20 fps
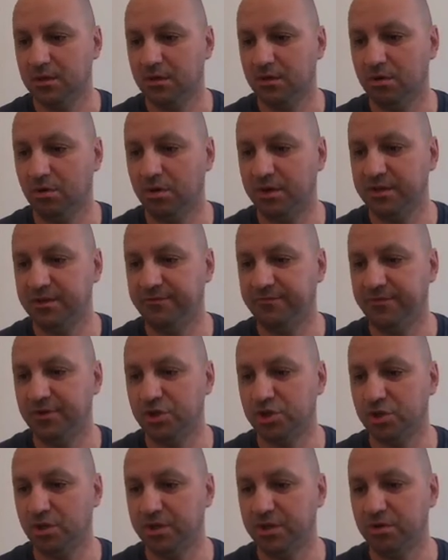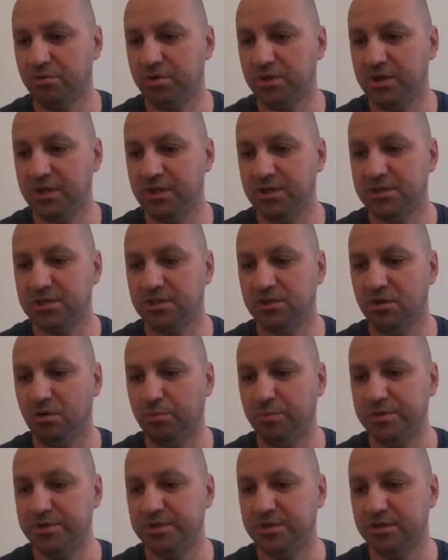no artificial ingredients, no
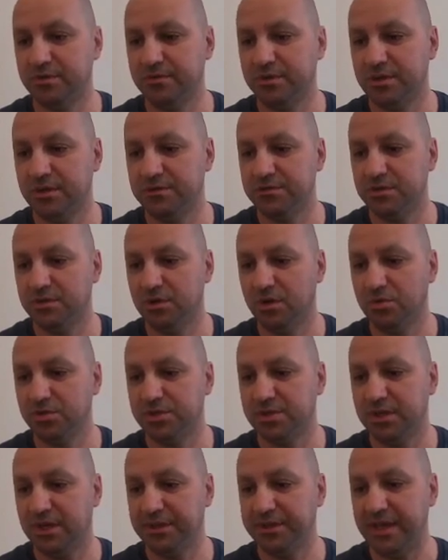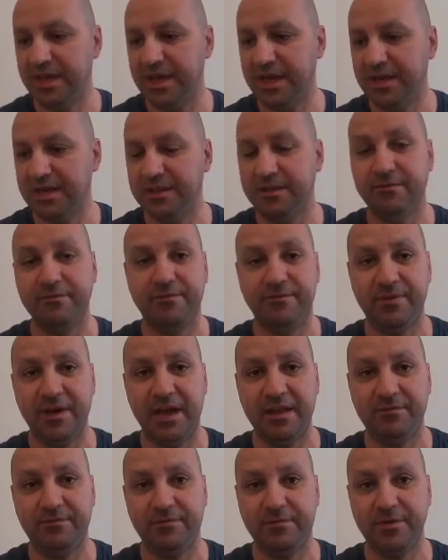preservatives, no salt added,
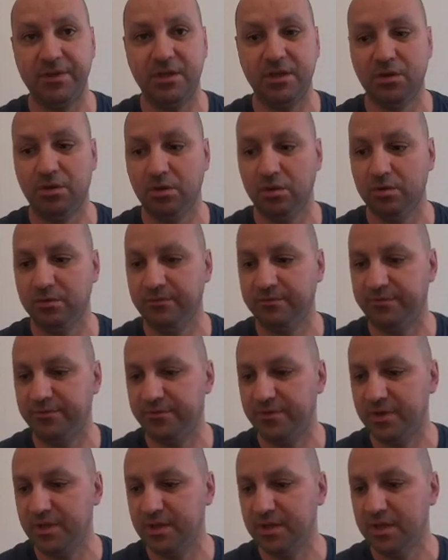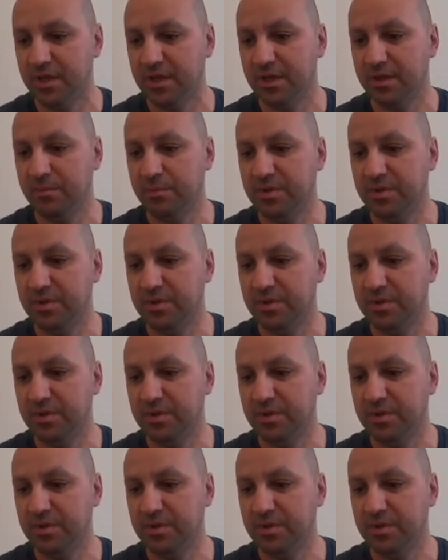fat-free, gluten-free,